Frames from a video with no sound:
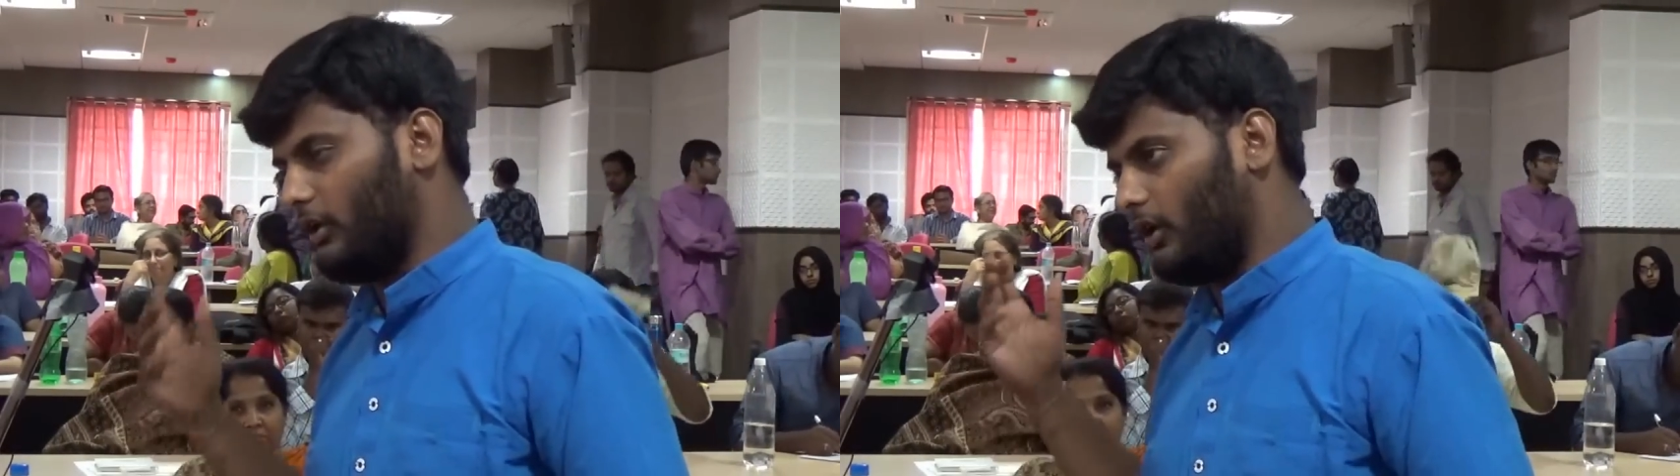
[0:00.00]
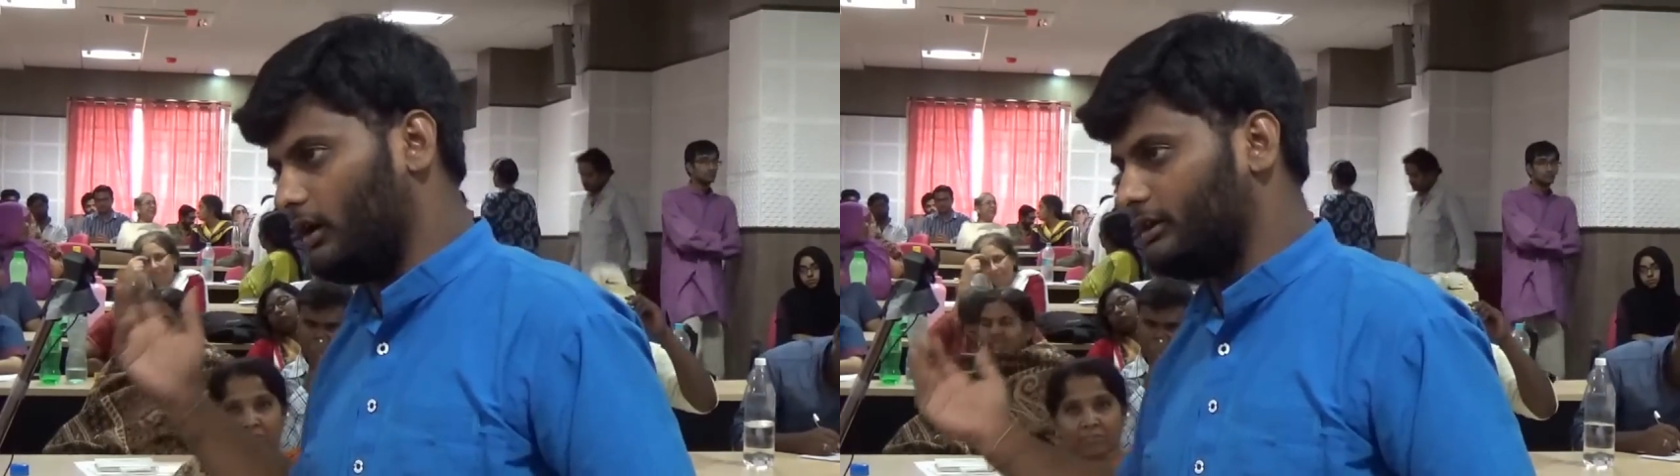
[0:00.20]

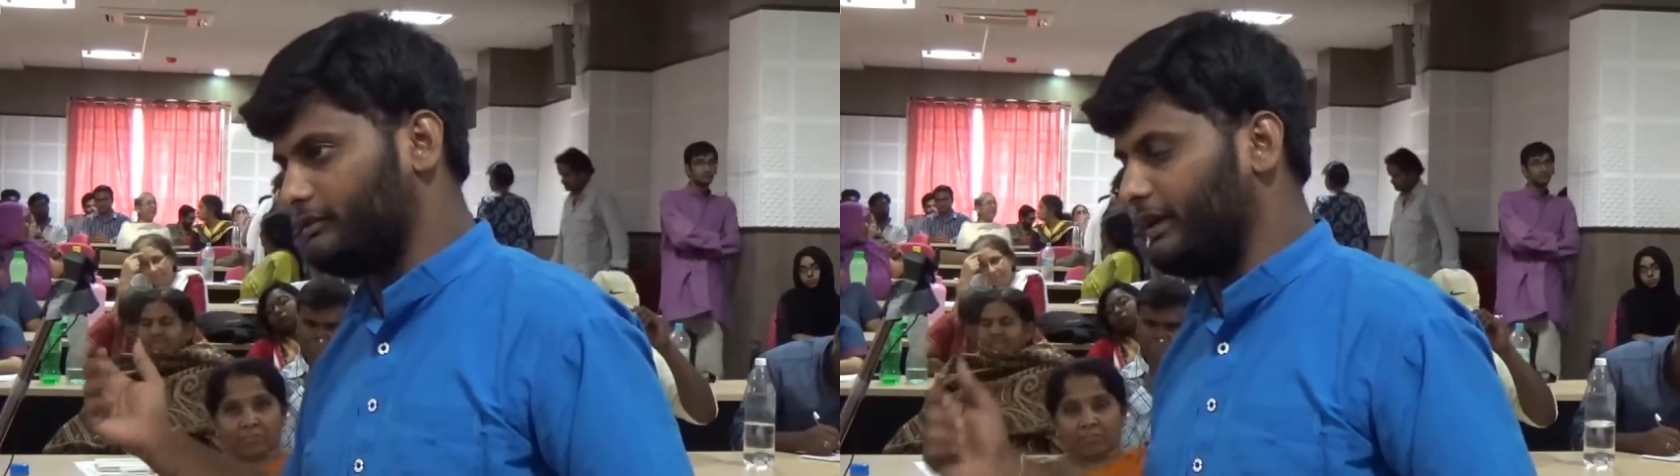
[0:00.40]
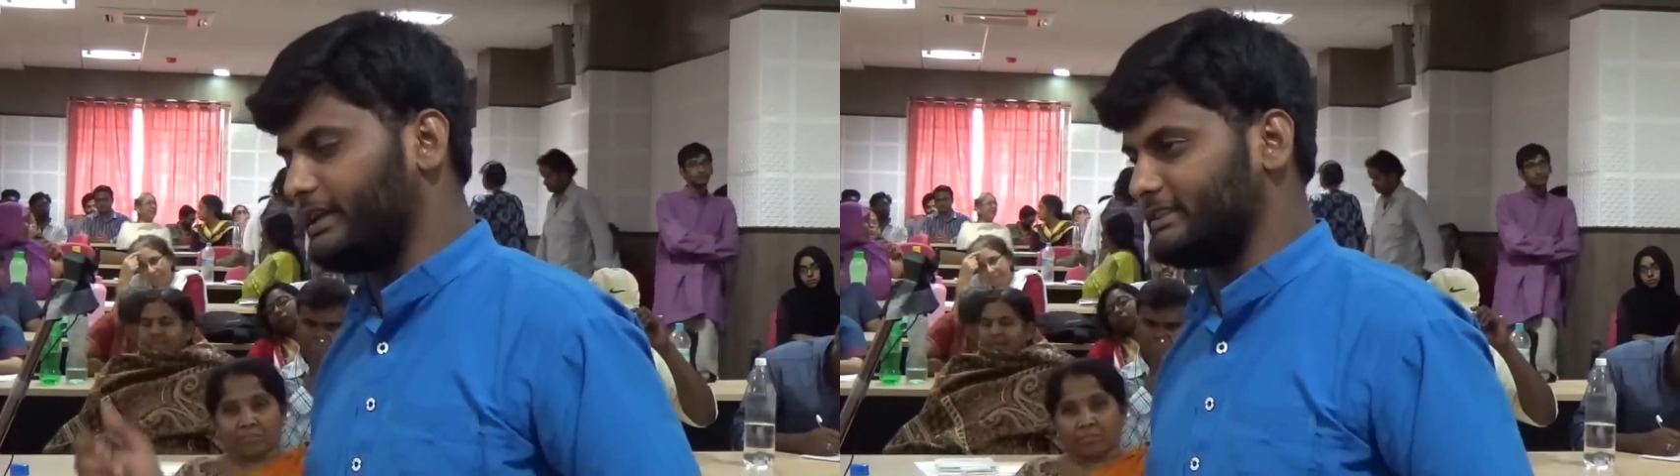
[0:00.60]
on
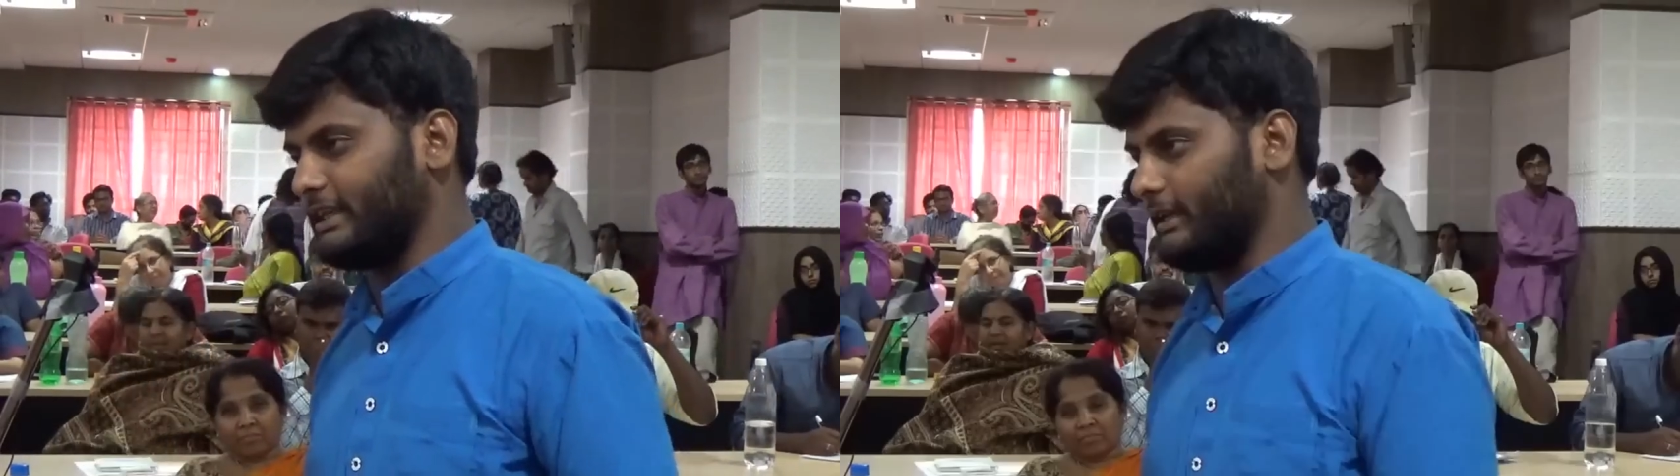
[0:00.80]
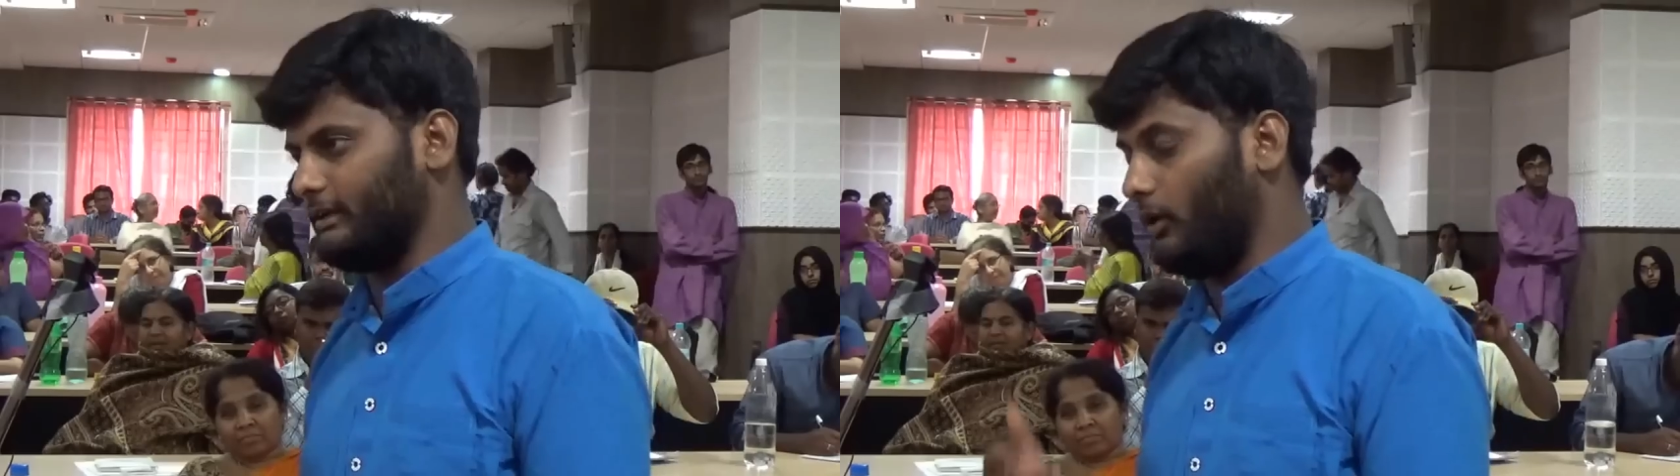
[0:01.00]

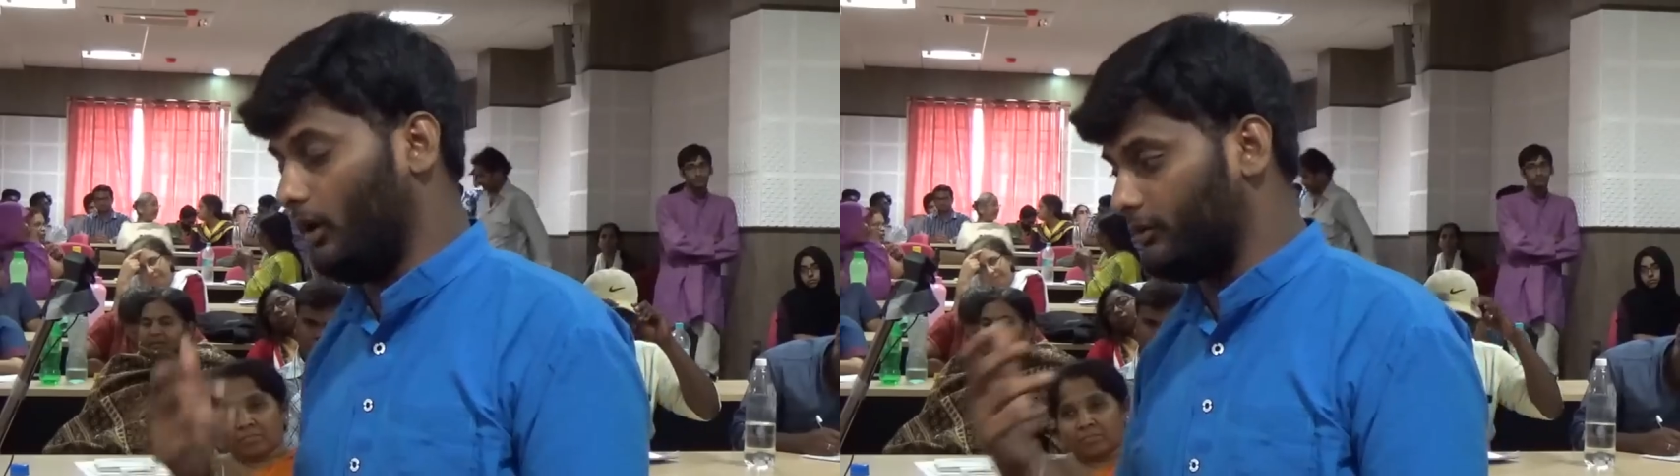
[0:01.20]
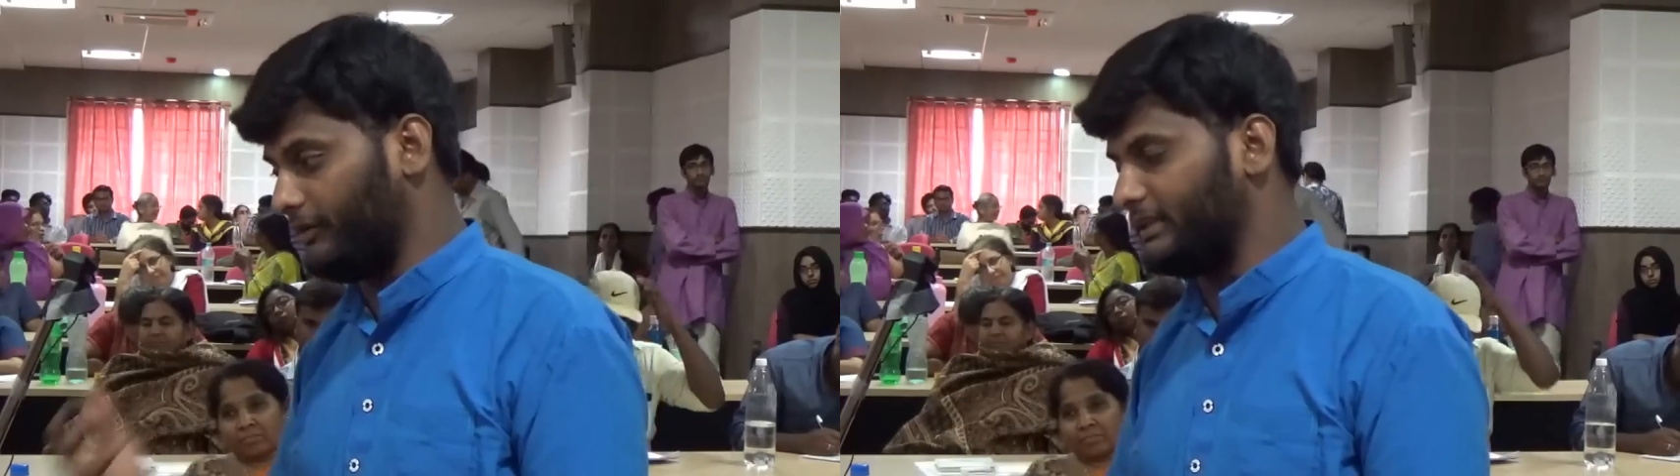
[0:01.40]

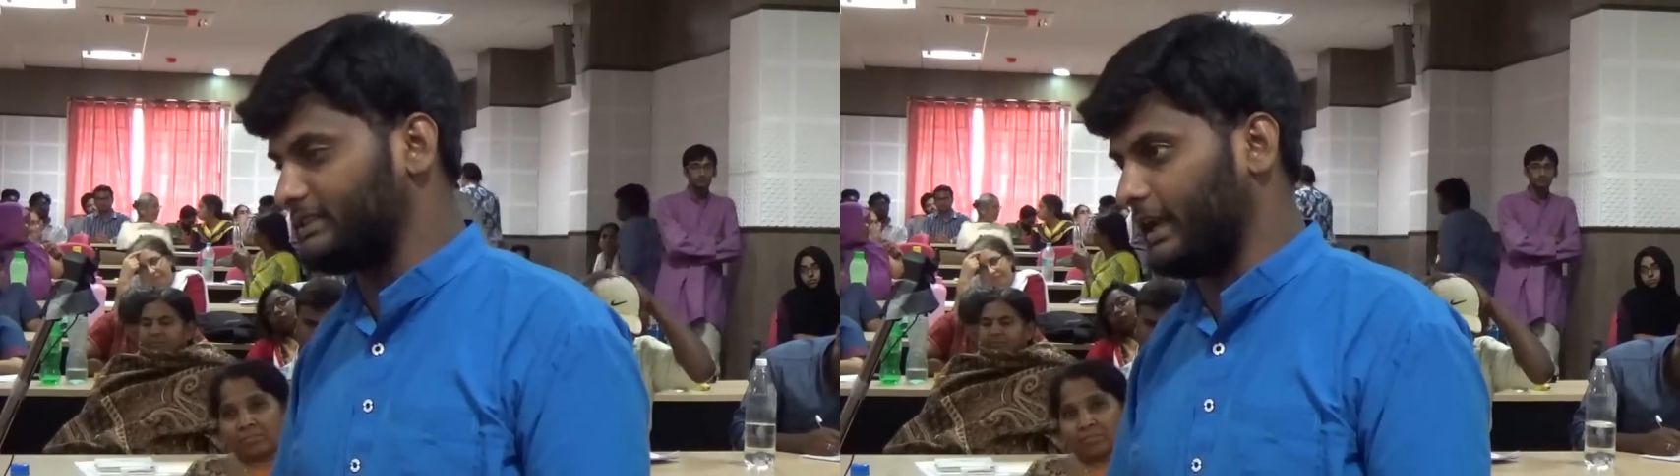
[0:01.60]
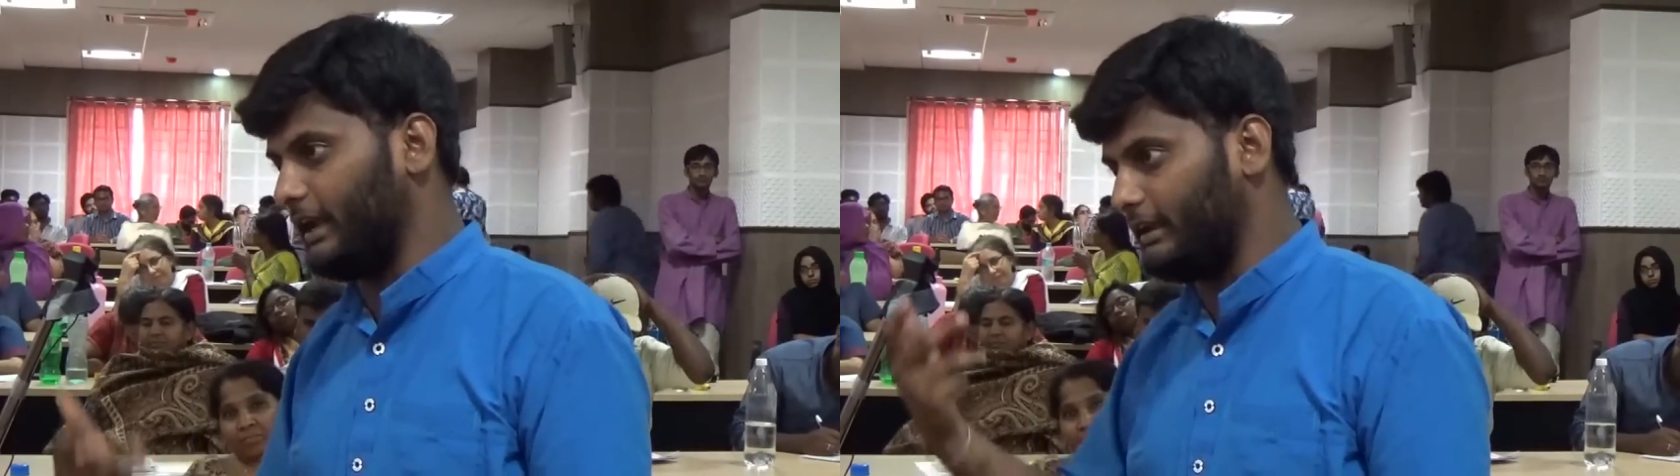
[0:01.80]
22nd,